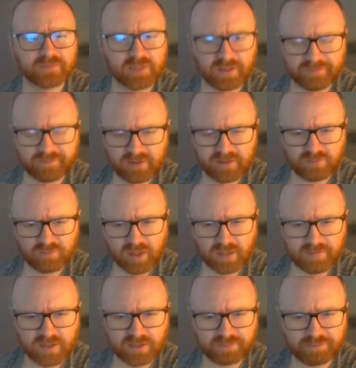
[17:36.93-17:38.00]
I think it
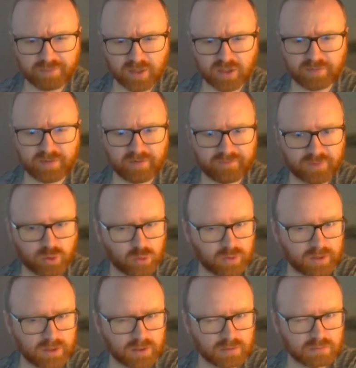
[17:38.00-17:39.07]
recommends bishop f2
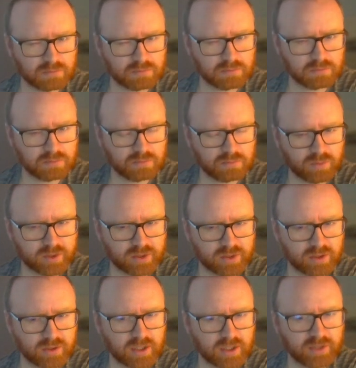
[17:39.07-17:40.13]
here,
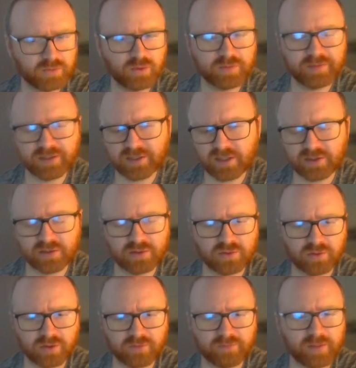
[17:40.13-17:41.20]
which I suppose makes sense
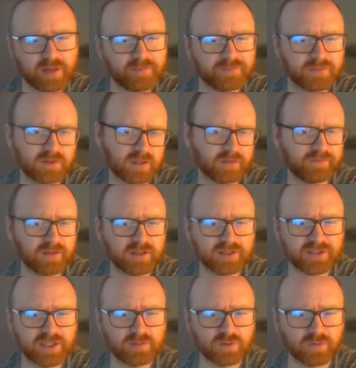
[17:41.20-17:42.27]
controlling, but I think the
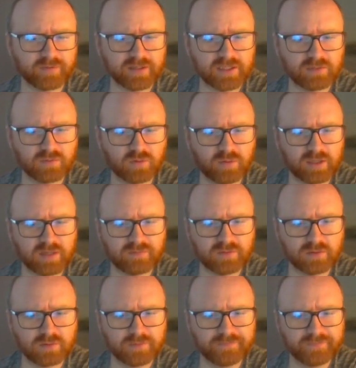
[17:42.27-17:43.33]
same sort of idea with queen
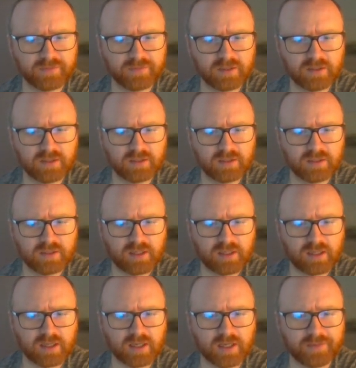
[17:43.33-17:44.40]
f2.
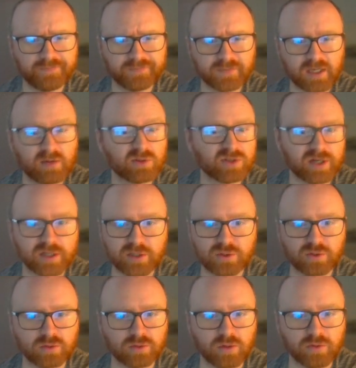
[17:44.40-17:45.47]
I was trying to
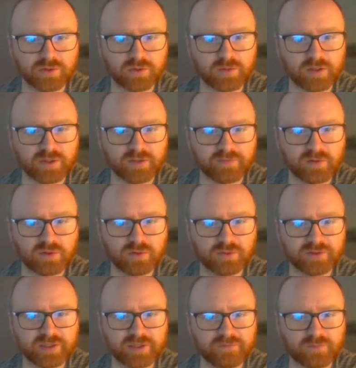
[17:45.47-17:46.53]
control all the squares, so I've controlled
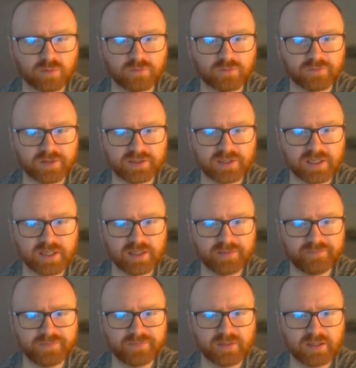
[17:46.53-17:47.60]
c4 for this knight,